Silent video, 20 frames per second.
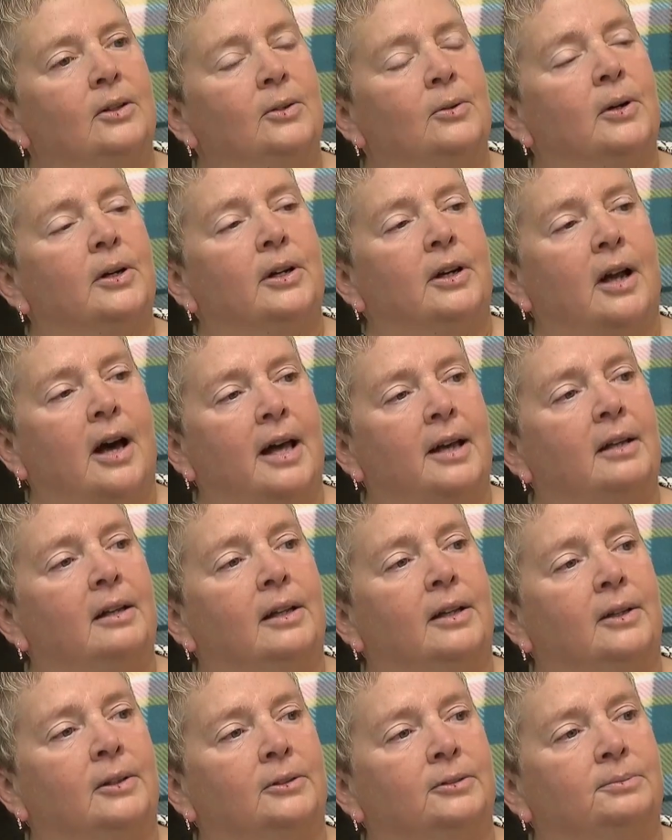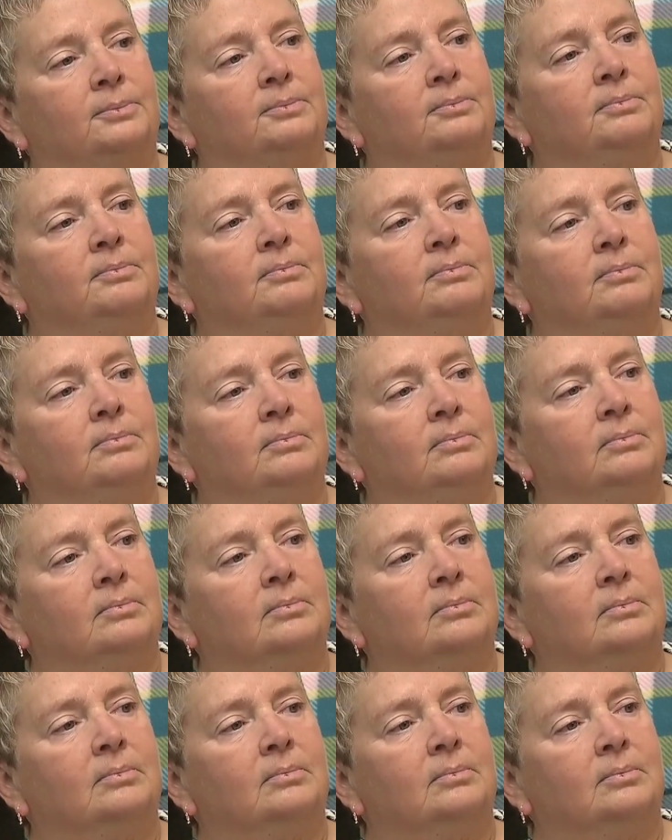You are not alone.
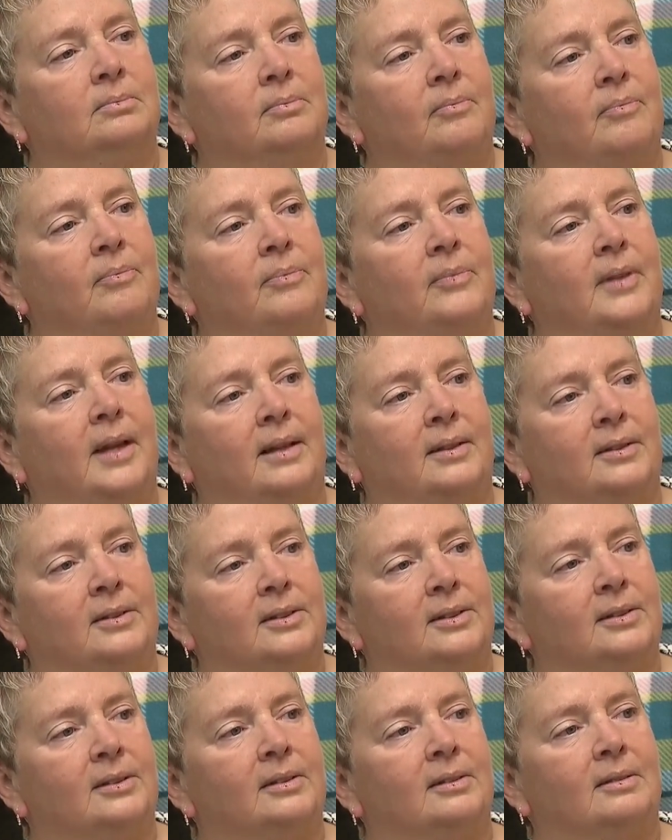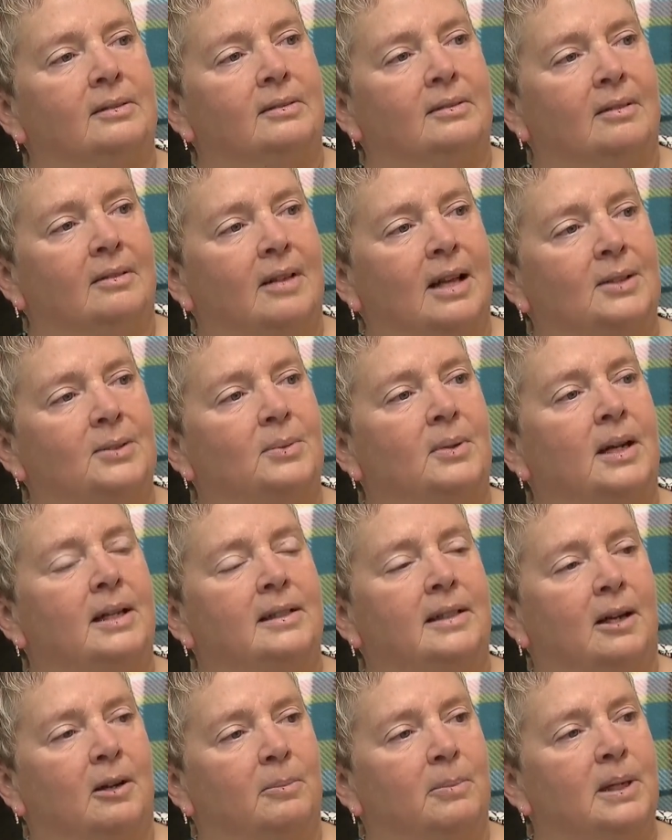That's what I
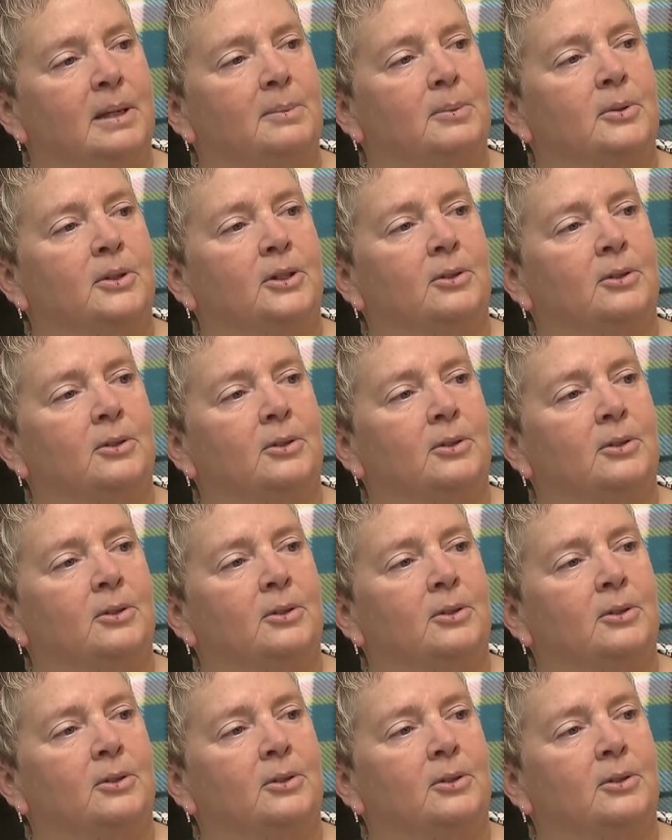tell people.